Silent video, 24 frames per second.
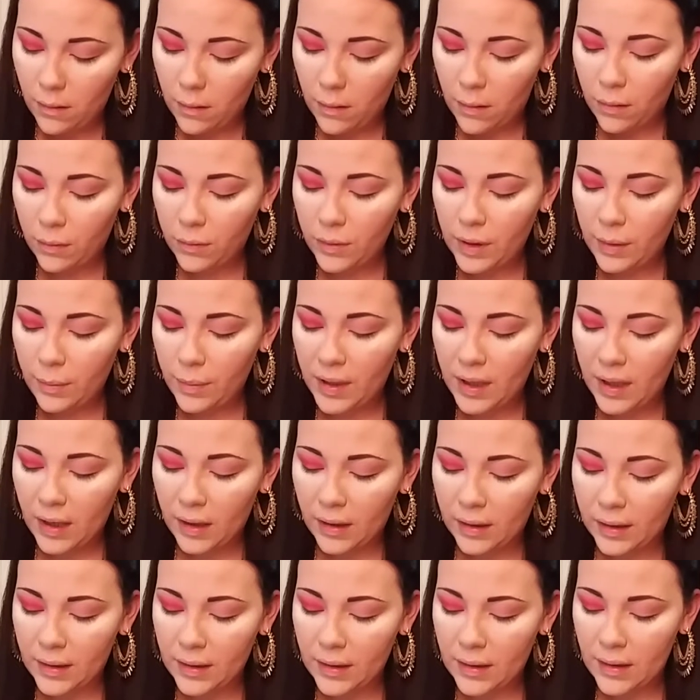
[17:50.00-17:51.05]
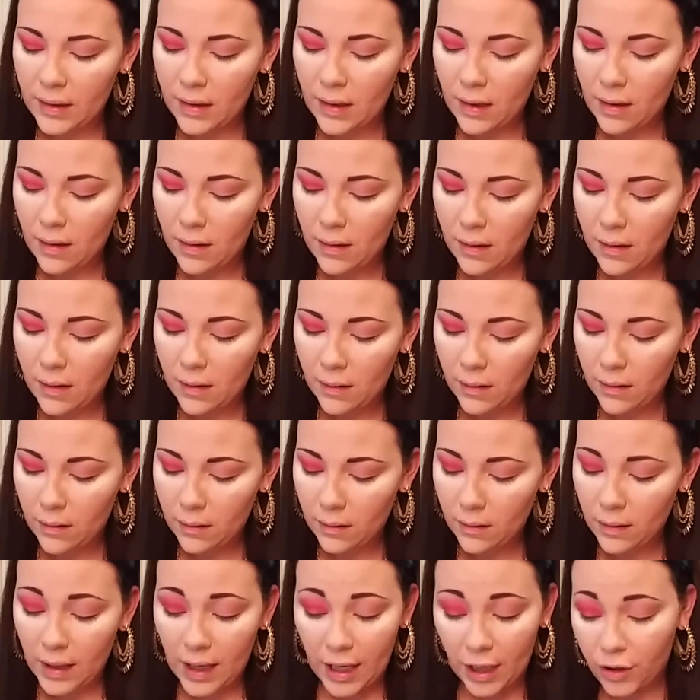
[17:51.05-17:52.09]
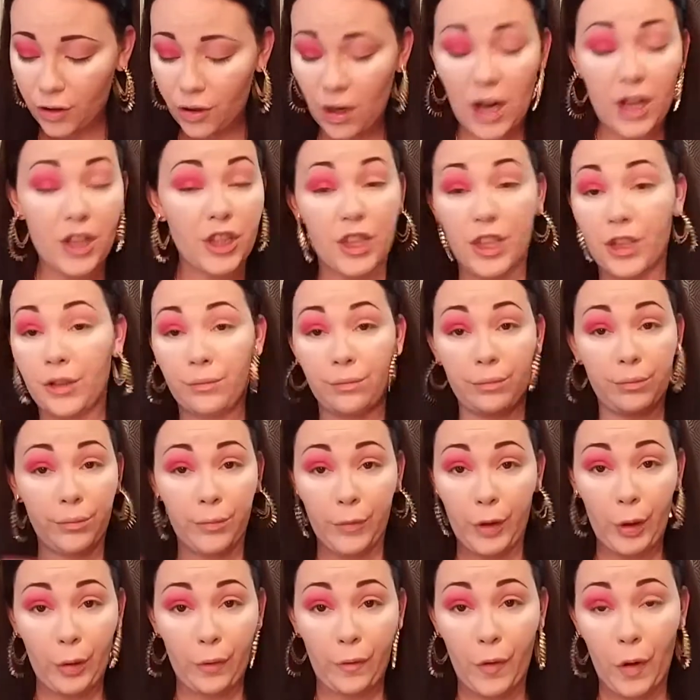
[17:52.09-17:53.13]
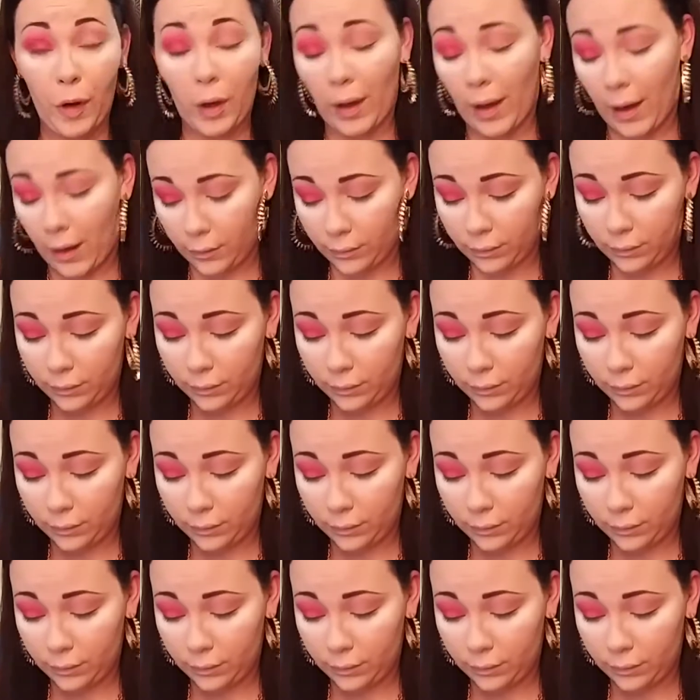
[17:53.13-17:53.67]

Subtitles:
Only because Extraction, no fallout.